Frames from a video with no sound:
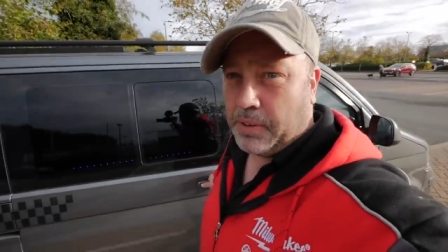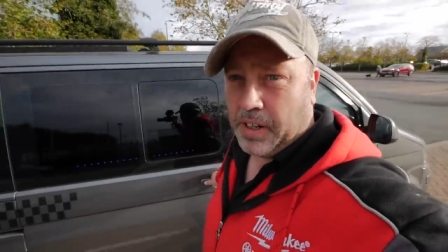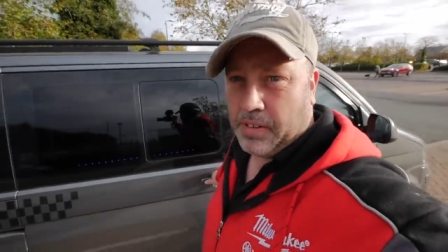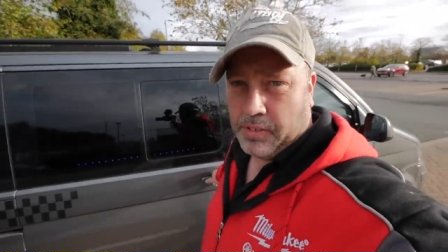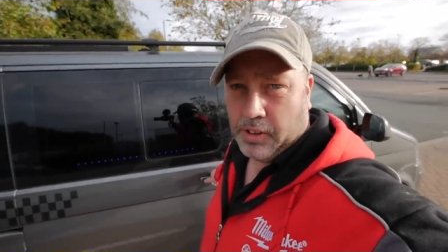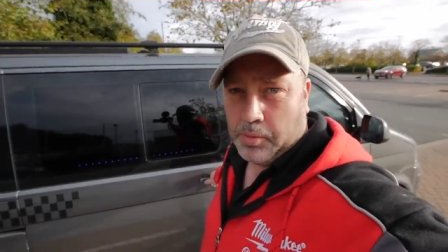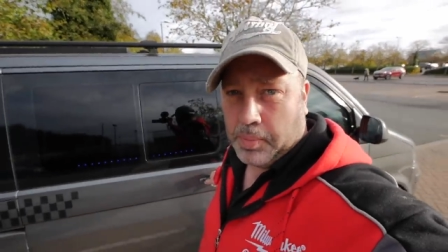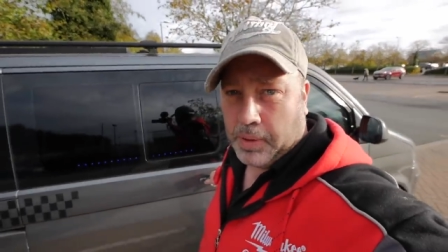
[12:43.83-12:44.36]
We'll have
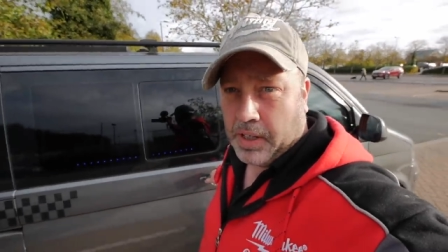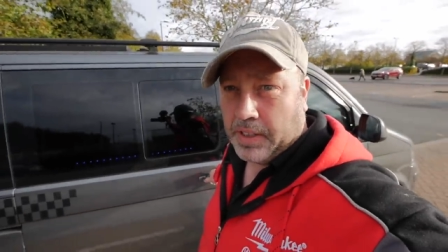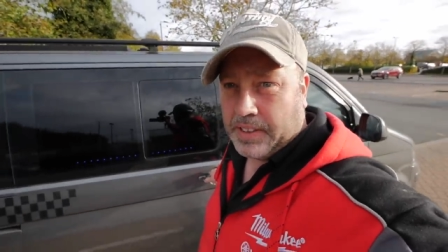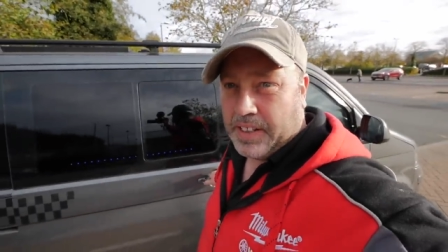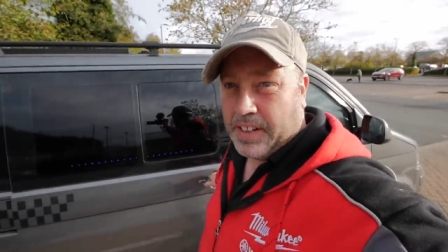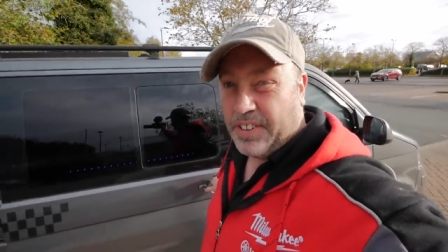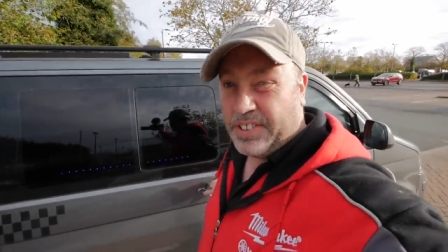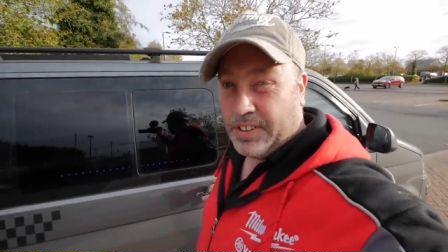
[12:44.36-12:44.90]
a look behind
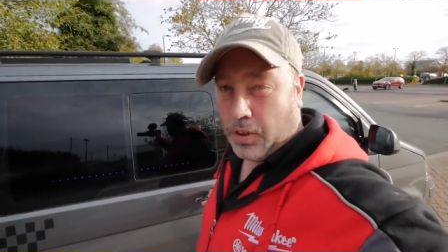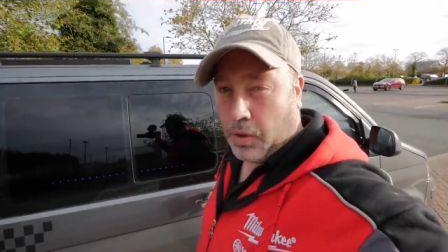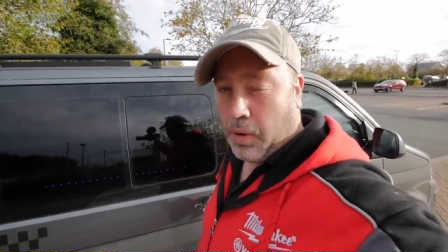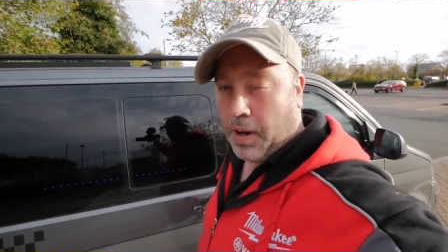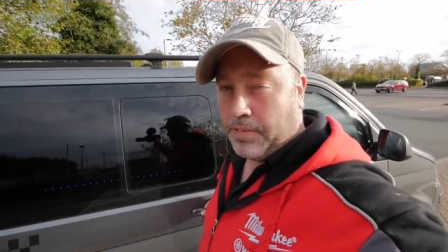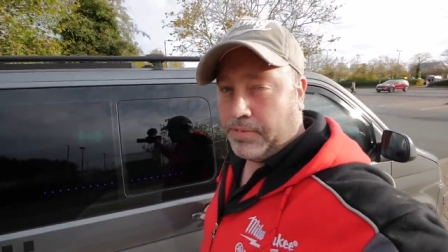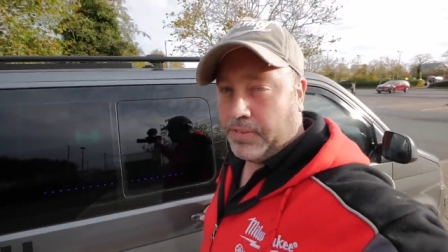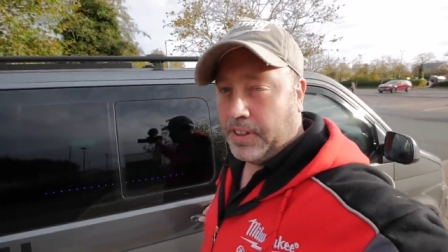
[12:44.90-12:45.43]
here. It's not
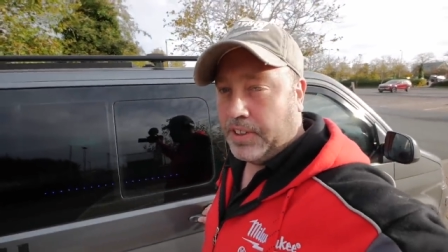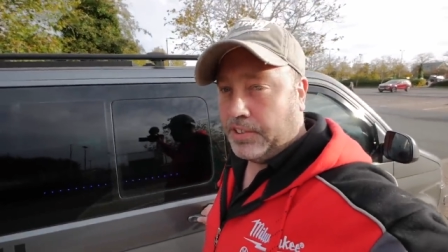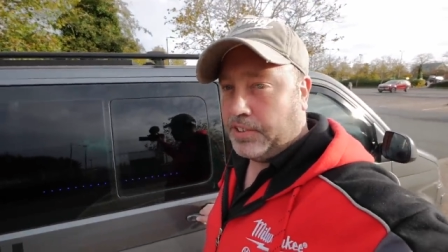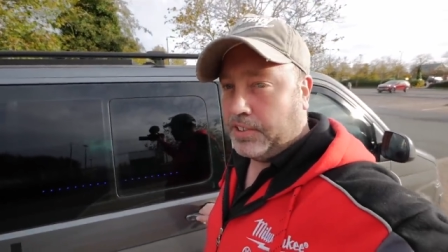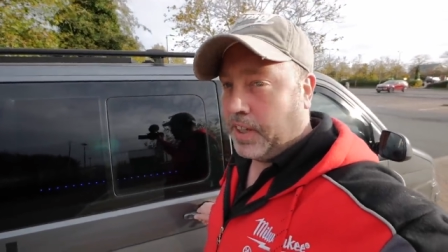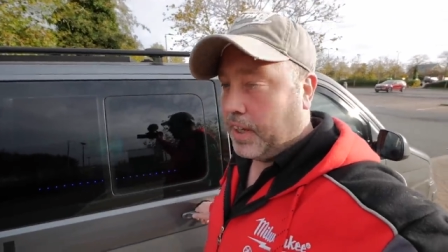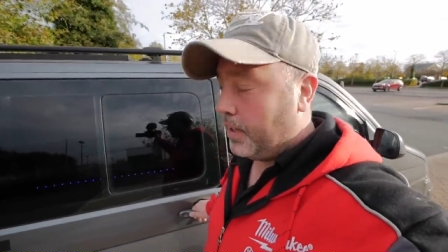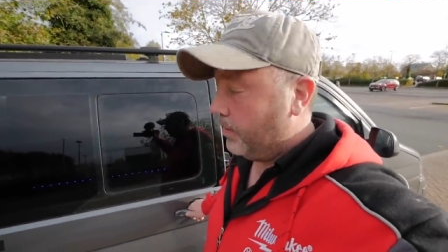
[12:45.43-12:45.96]
quite
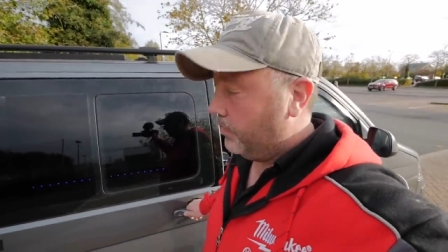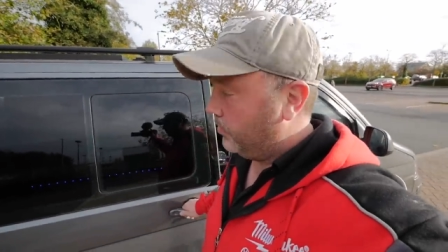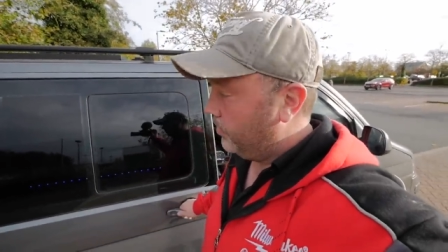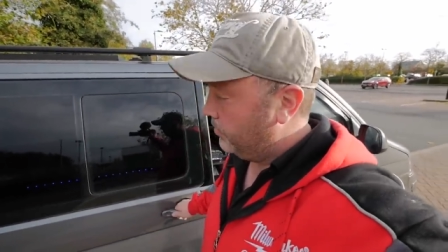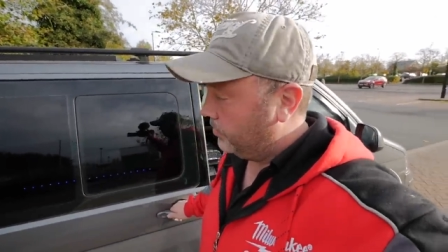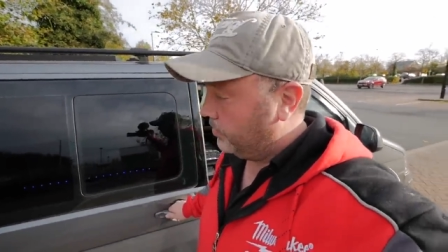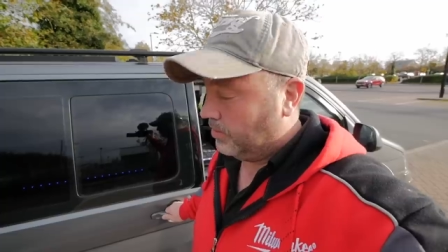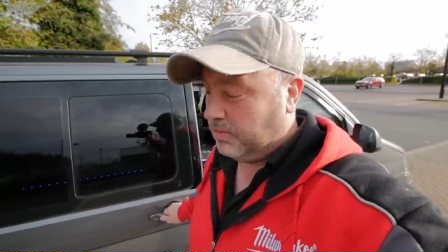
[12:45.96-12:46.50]
finished yet. I've
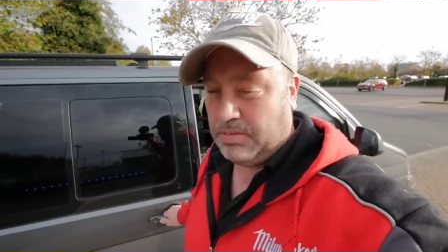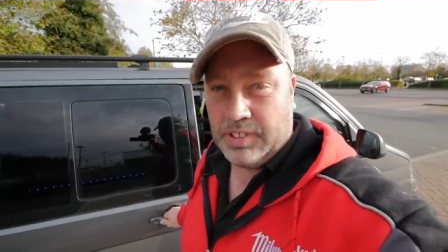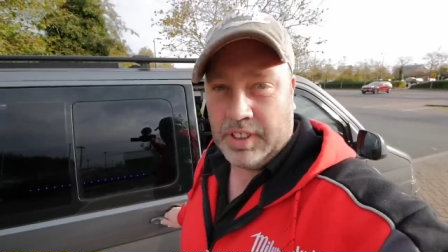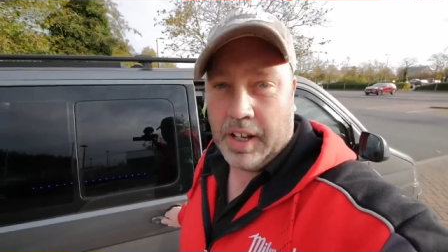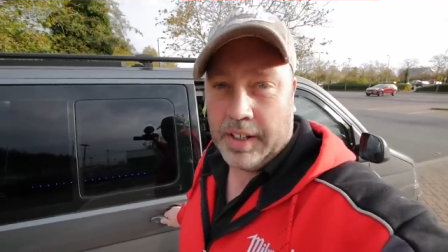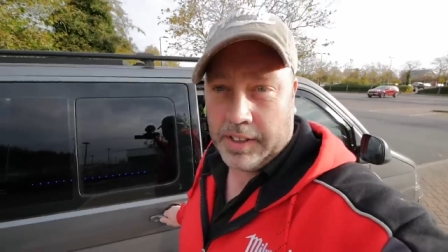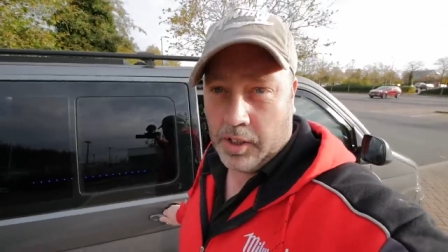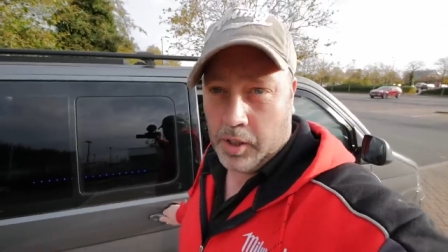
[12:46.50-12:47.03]
got to
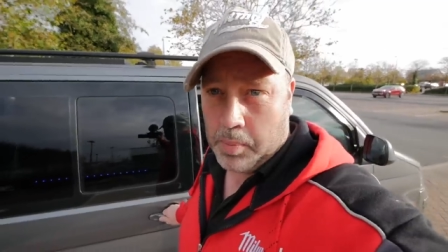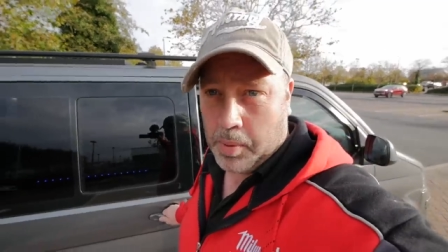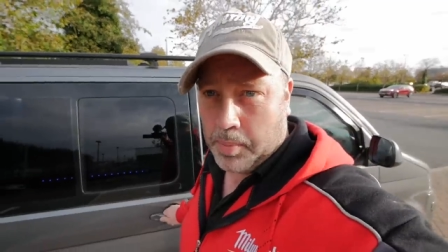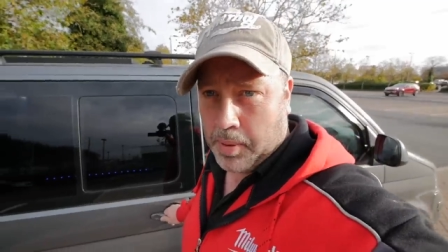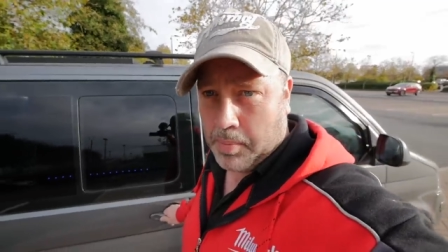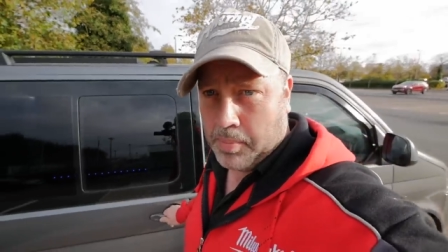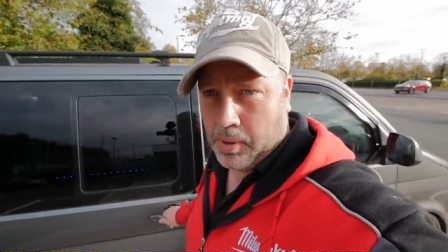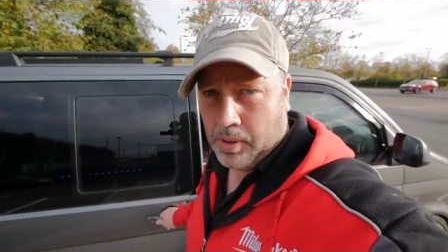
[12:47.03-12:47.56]
tidy it up a
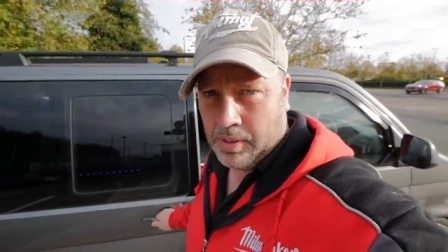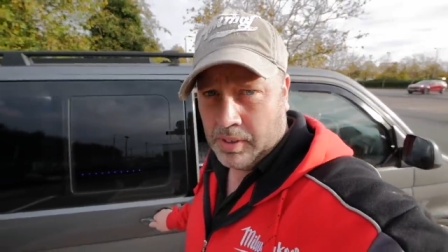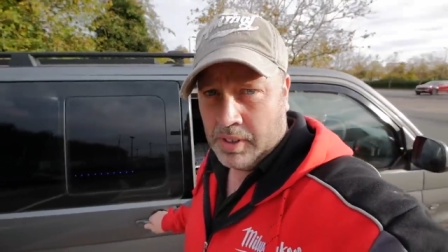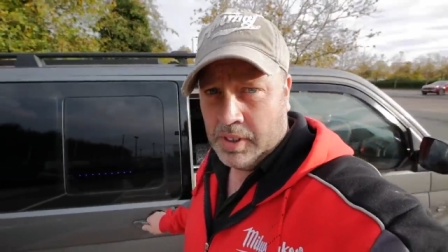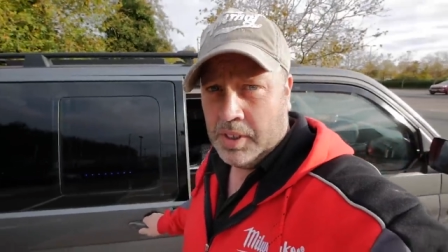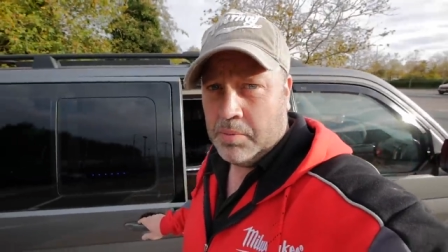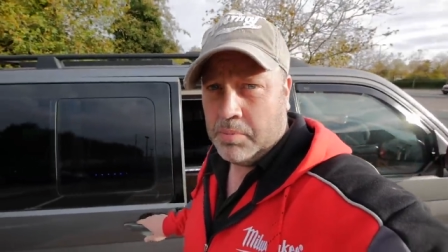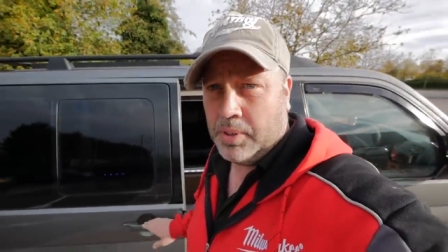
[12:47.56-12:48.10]
bit more,
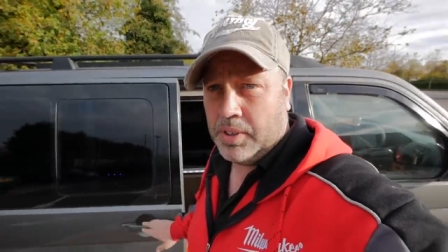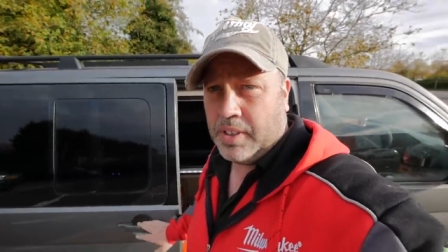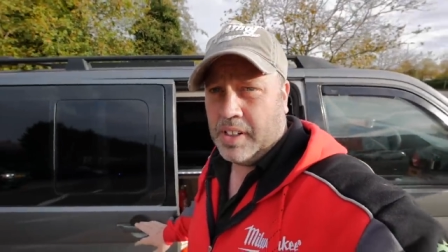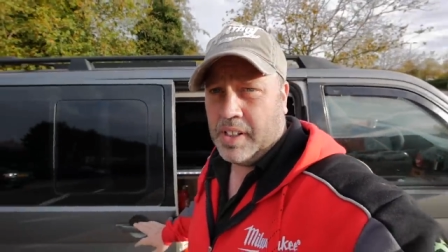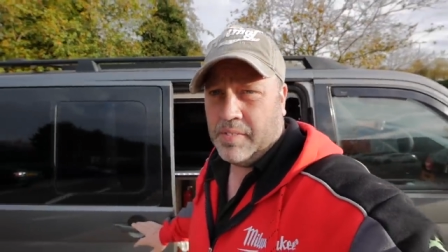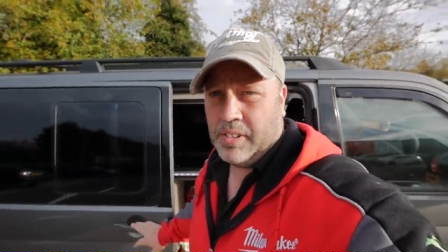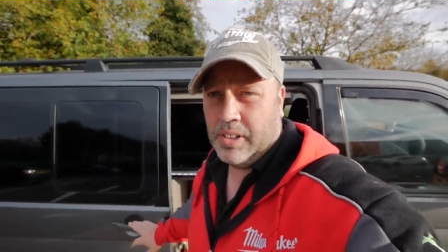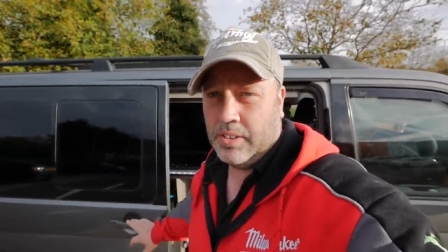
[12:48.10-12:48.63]
but you
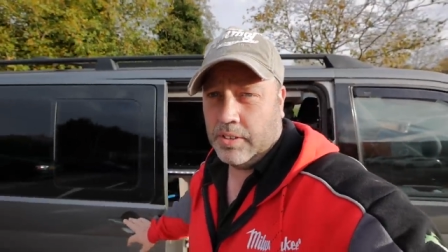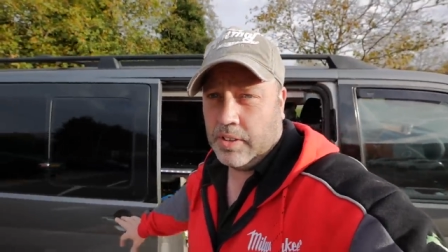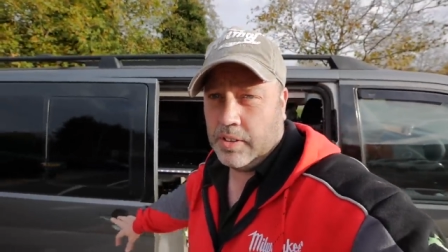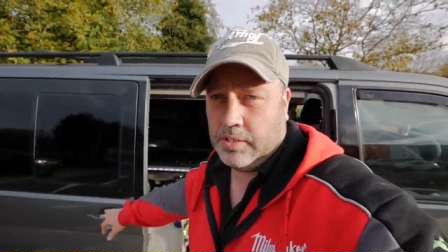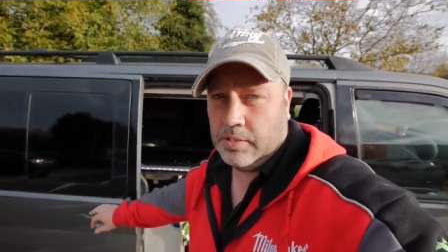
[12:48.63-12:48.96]
can have a look.